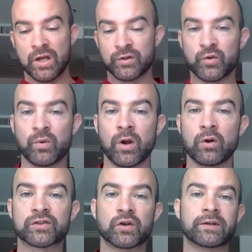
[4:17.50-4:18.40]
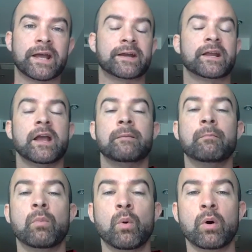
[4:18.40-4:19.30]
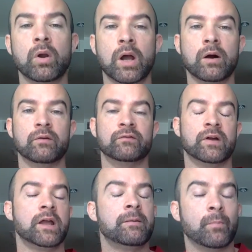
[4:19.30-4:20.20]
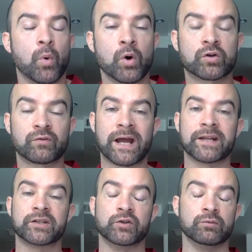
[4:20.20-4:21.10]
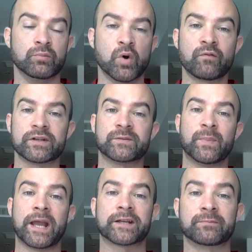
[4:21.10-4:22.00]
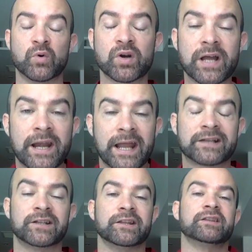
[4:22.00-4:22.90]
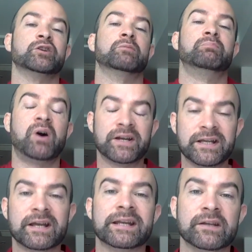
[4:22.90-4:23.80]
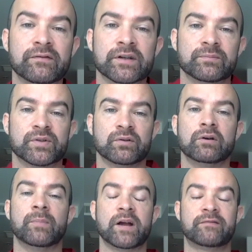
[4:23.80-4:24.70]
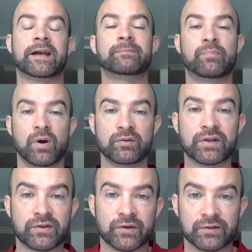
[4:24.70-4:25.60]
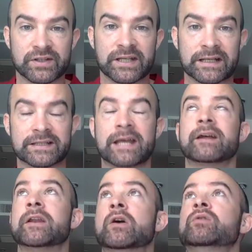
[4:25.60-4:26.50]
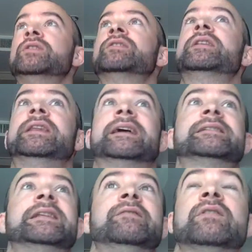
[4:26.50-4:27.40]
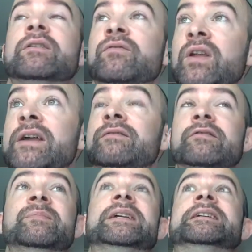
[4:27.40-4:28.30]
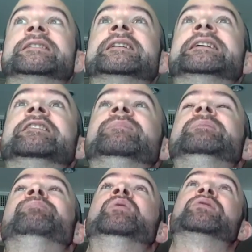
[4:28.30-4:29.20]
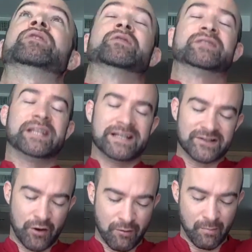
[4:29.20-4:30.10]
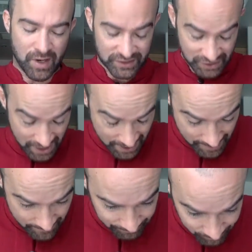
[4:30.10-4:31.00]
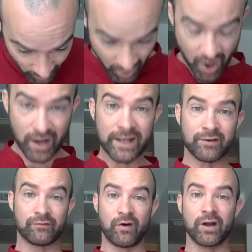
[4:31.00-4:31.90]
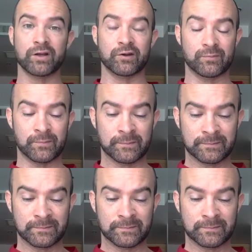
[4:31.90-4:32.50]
You will also get more love, more gratitude, more respect, more connection than your body can even absorb. I've had both of those things, and I know that the next level of life for me is going to give me both of those things on a much higher volume.